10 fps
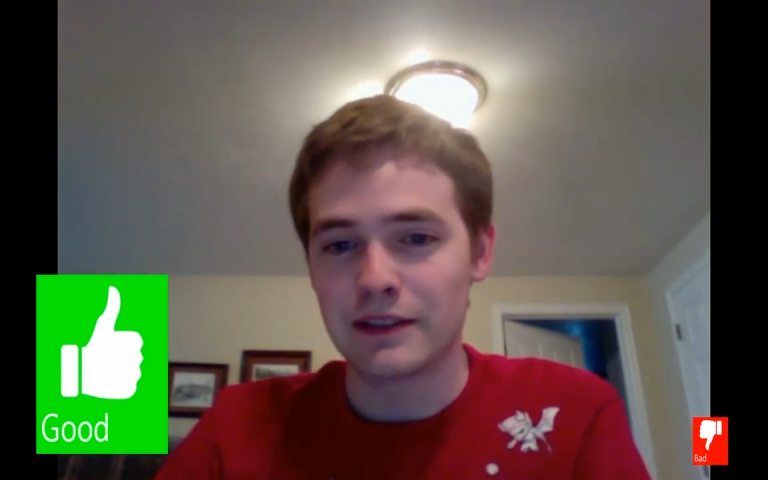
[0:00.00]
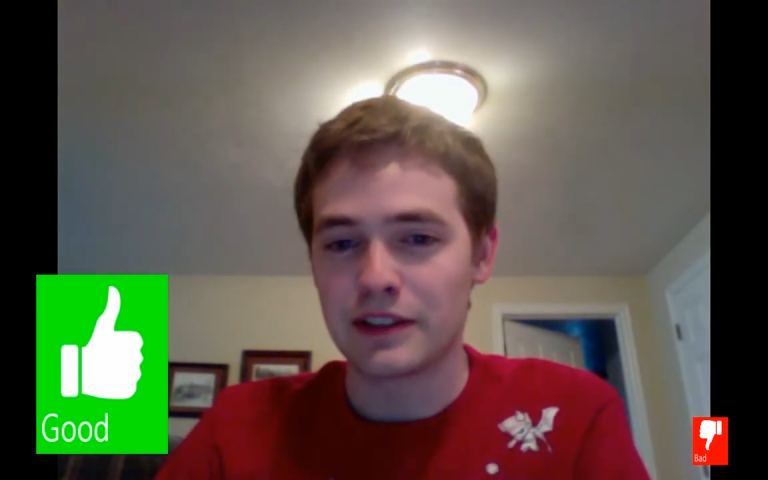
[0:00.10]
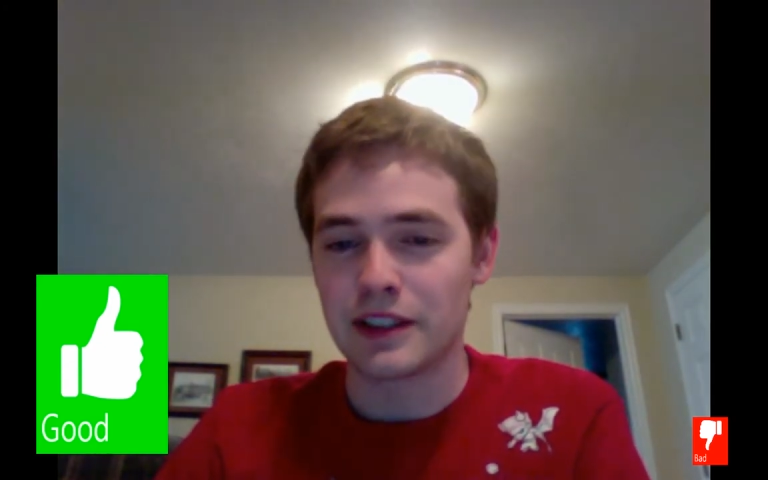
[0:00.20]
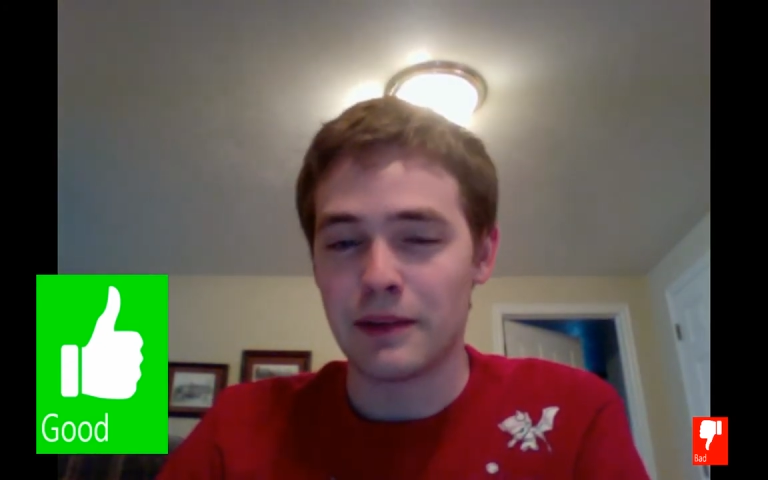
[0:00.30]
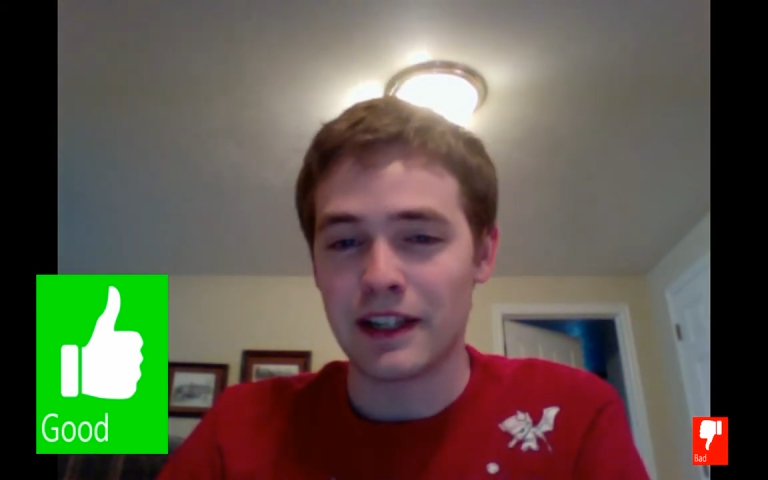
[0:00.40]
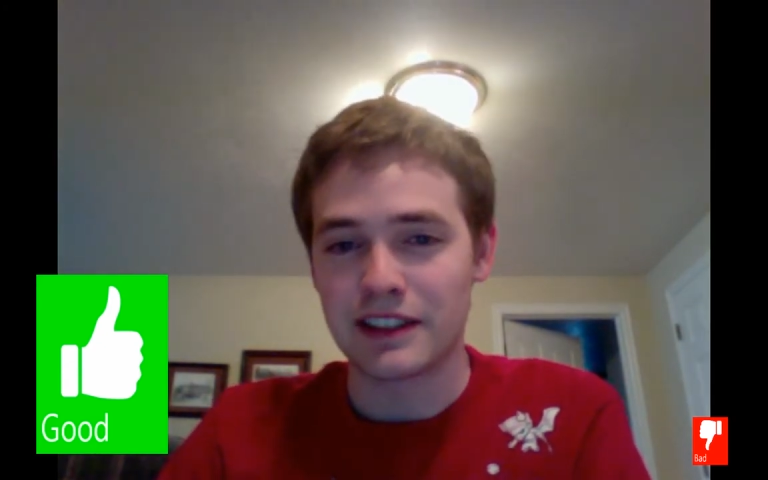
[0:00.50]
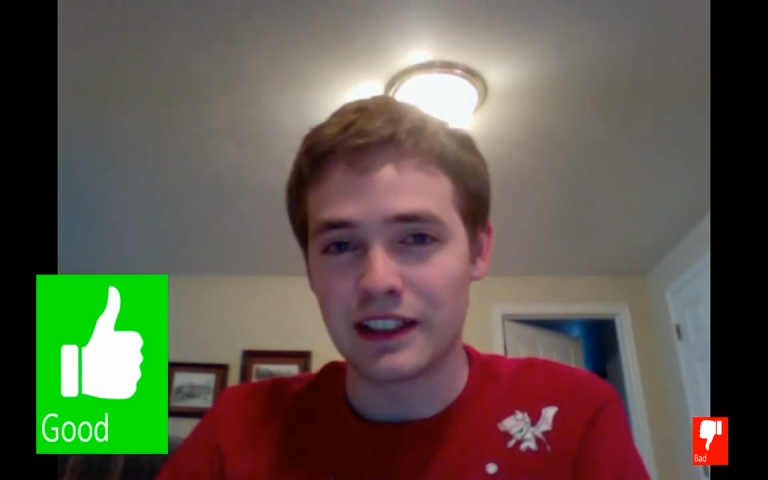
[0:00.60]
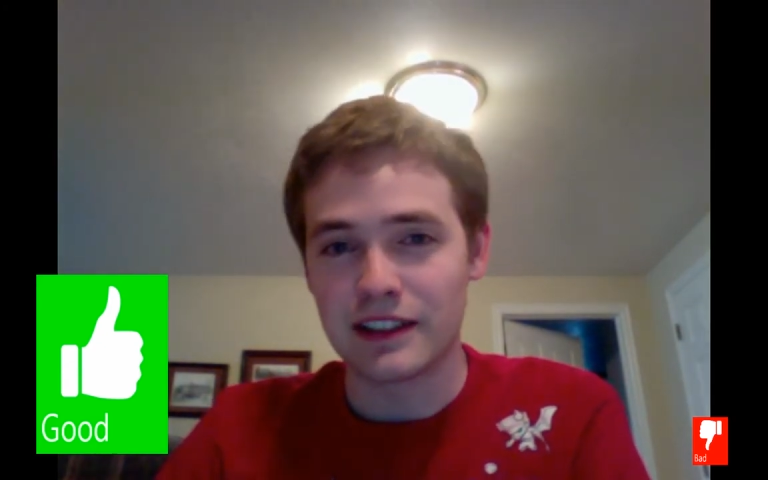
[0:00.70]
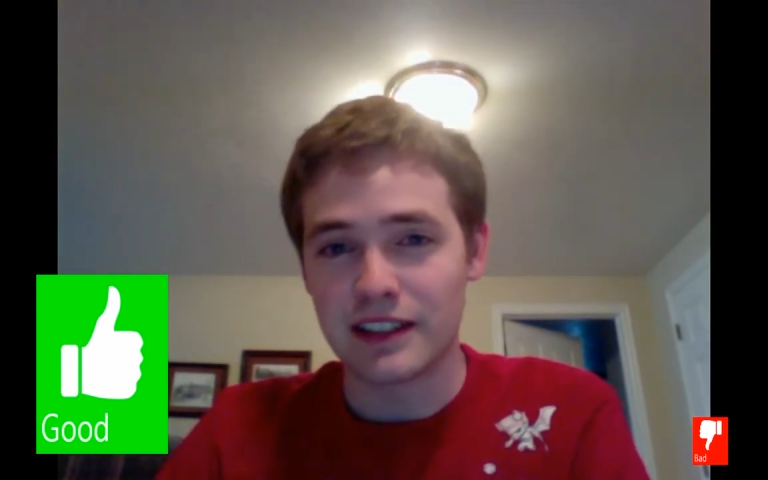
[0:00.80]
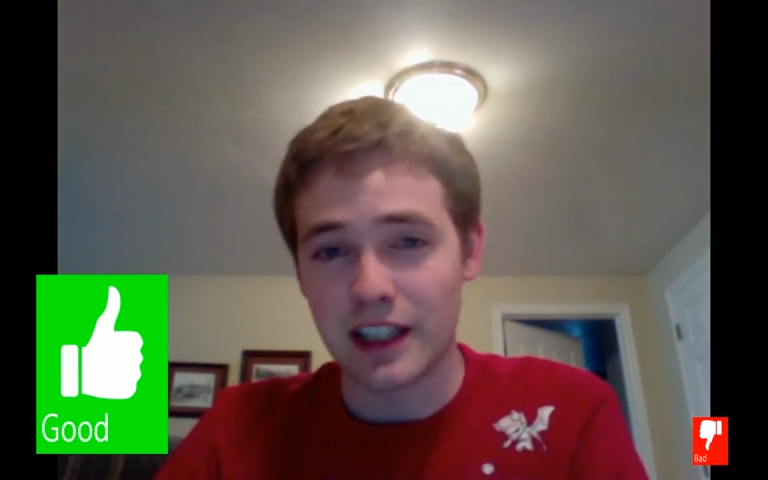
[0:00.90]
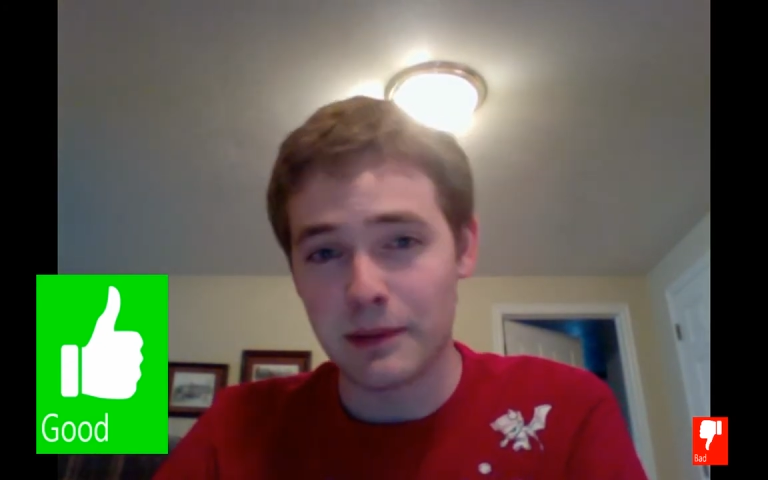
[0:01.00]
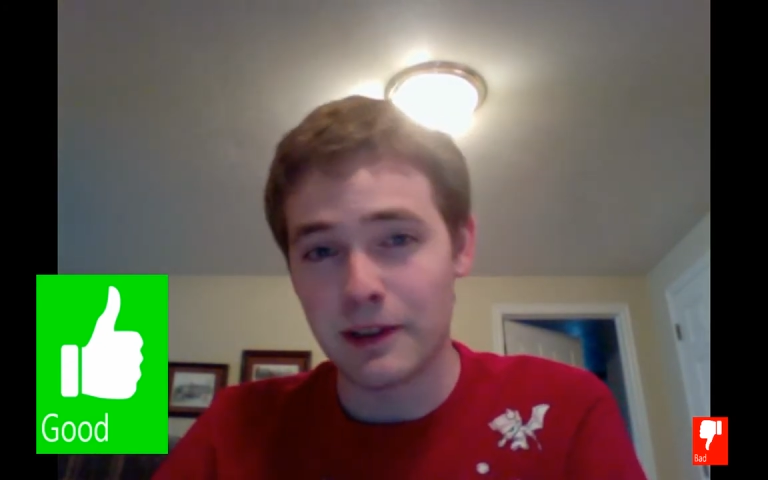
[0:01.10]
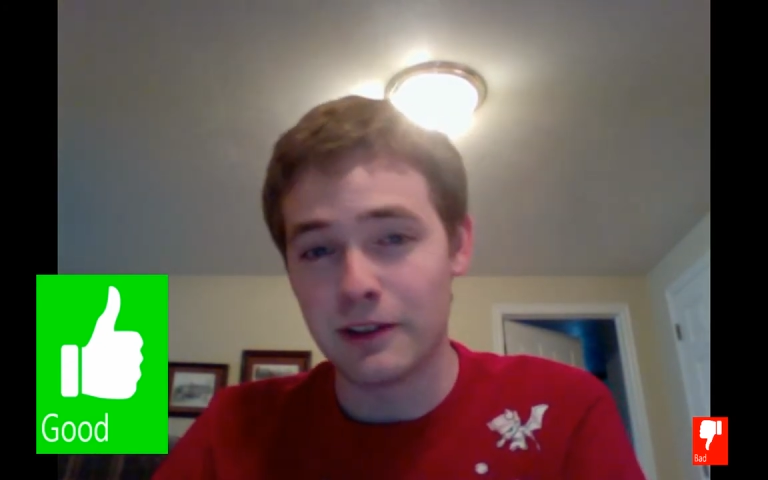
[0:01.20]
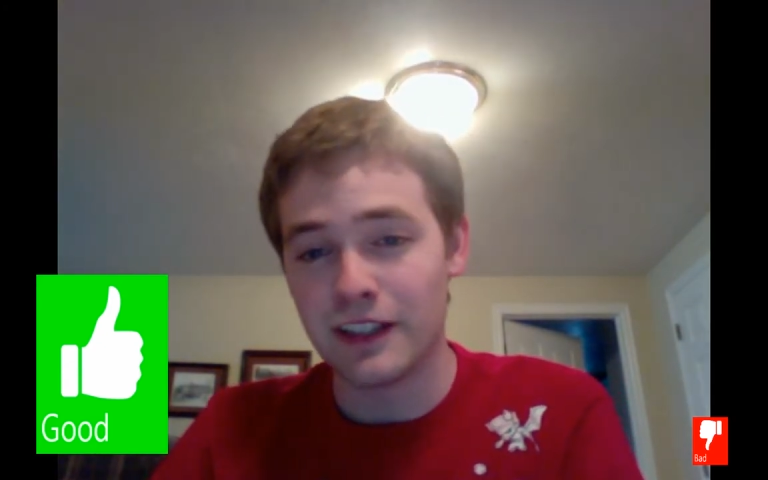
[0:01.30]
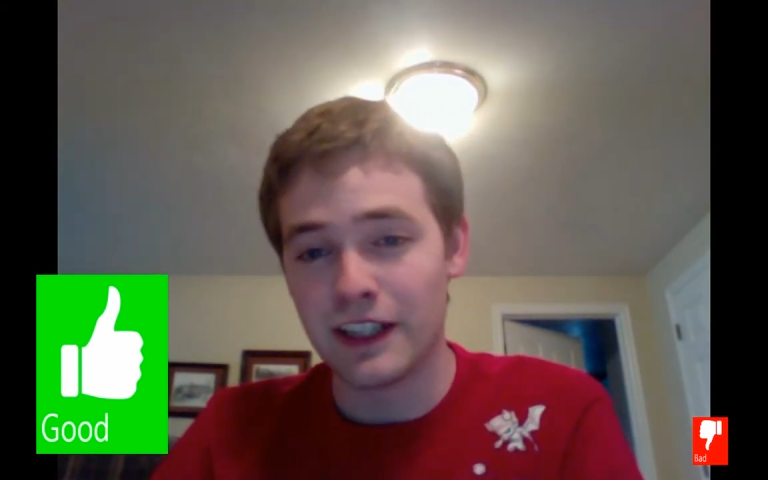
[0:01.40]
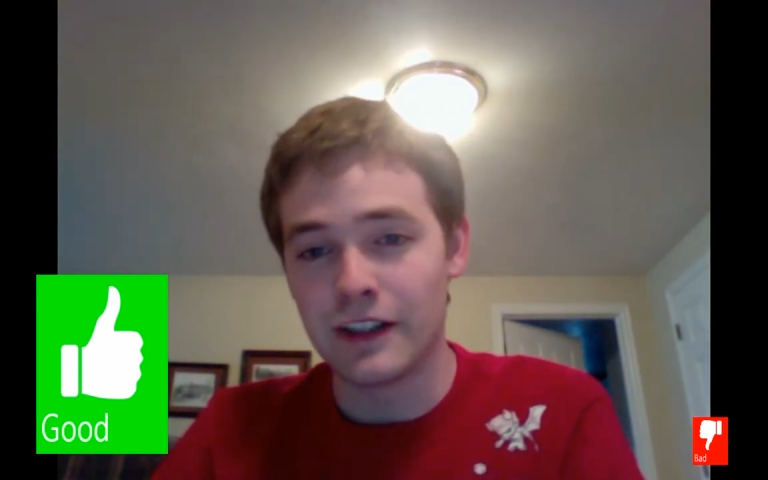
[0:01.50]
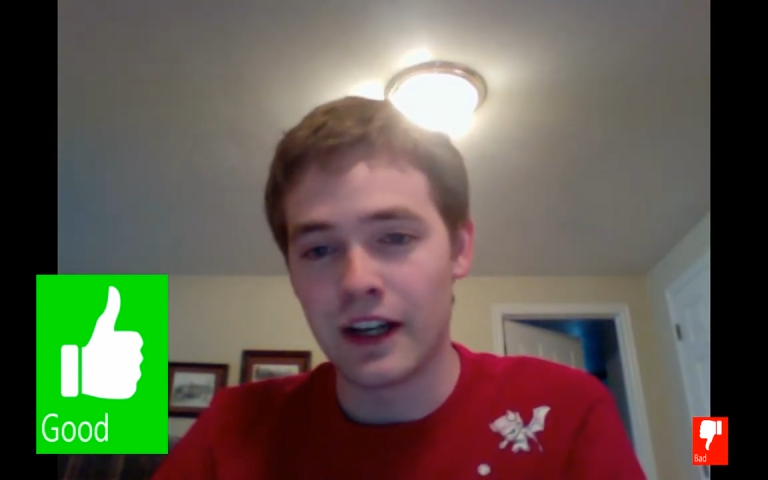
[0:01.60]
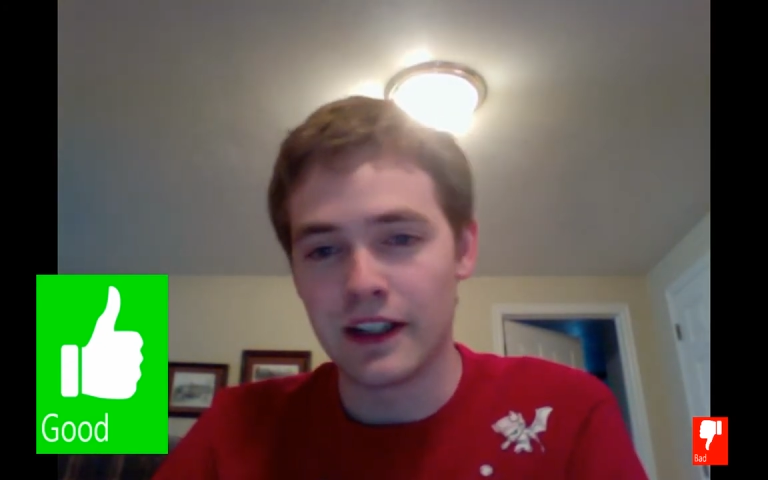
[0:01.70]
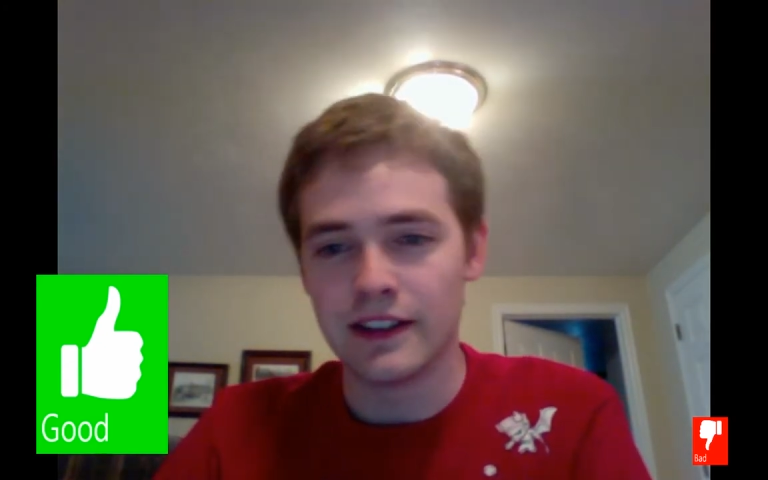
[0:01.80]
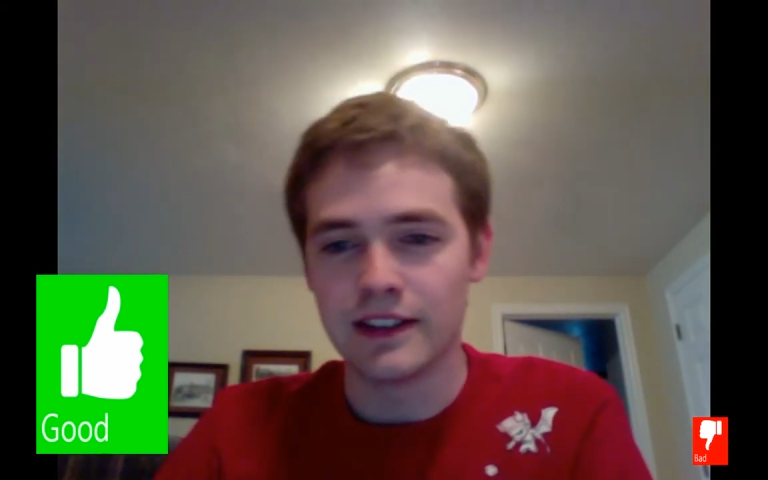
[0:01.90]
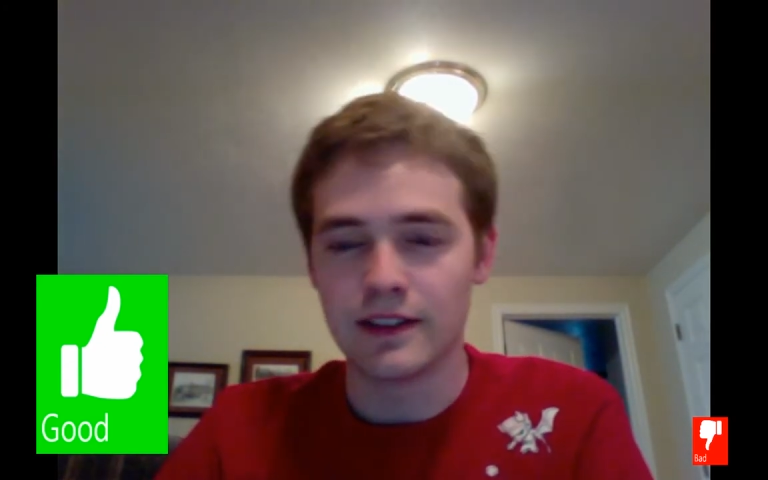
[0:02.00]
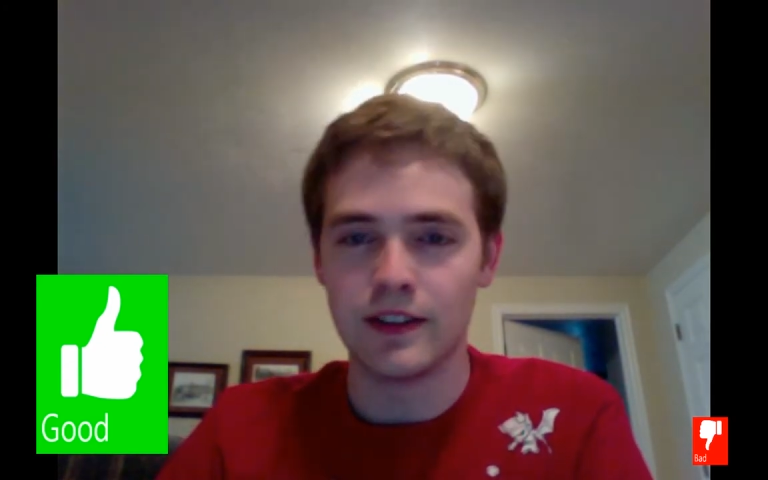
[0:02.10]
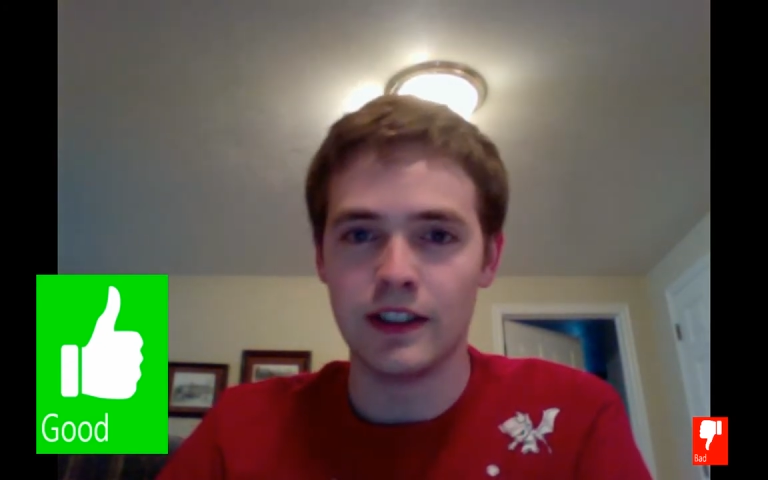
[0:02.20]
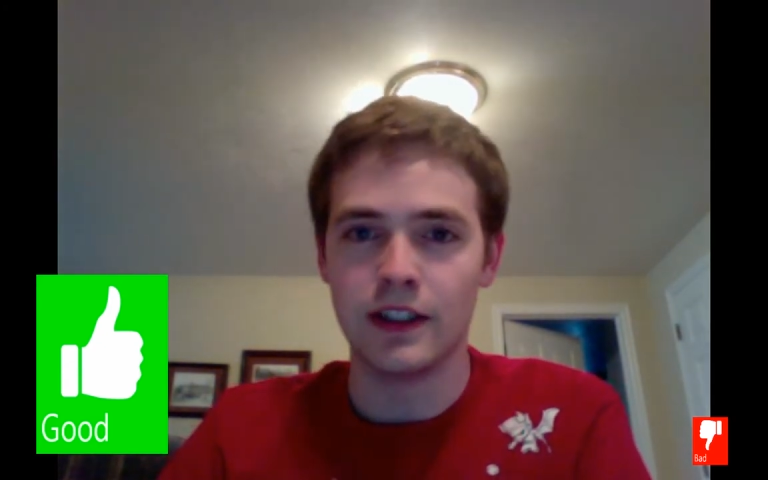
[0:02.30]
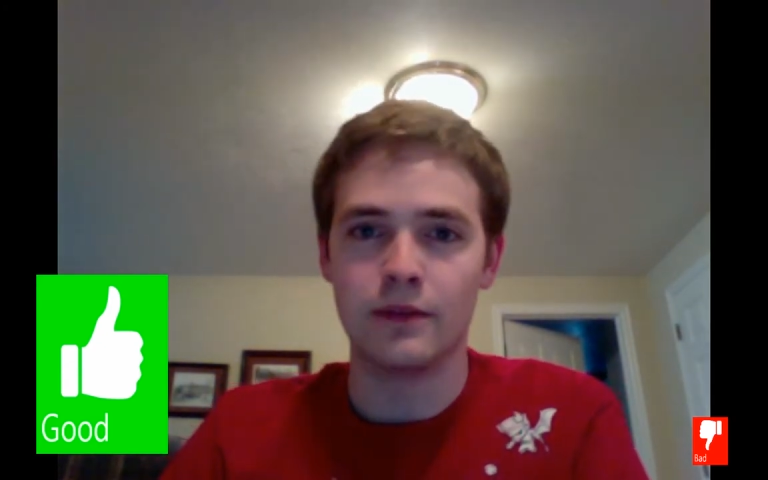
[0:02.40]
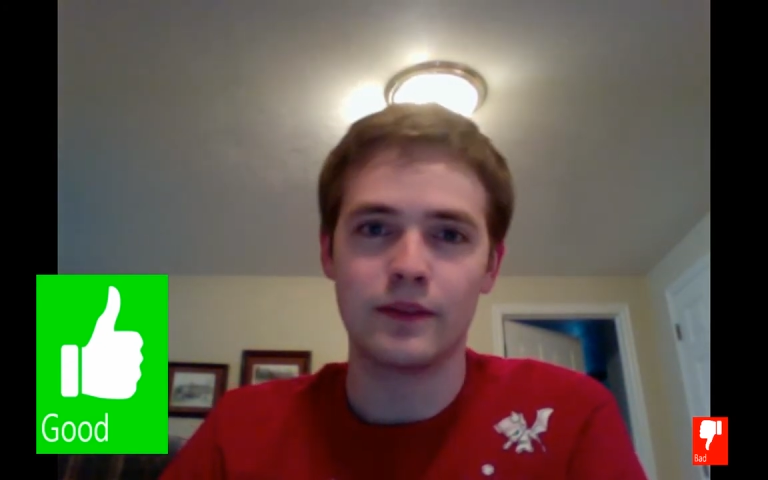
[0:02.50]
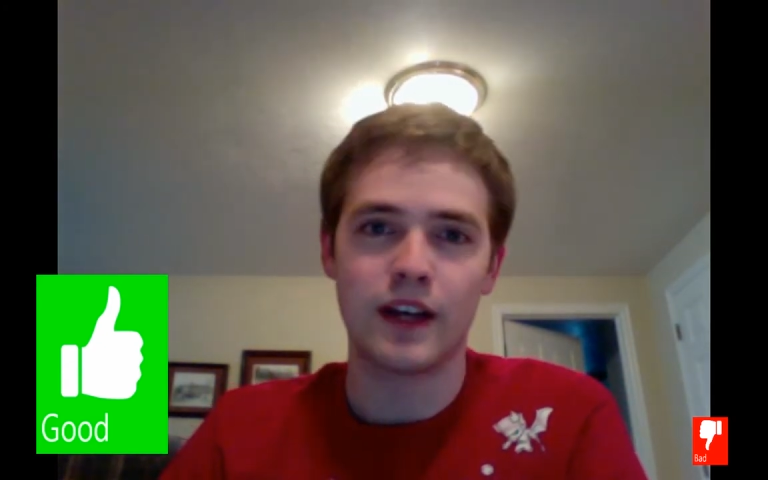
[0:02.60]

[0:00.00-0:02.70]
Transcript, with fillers: which I'm actually going to talk about later on in this video.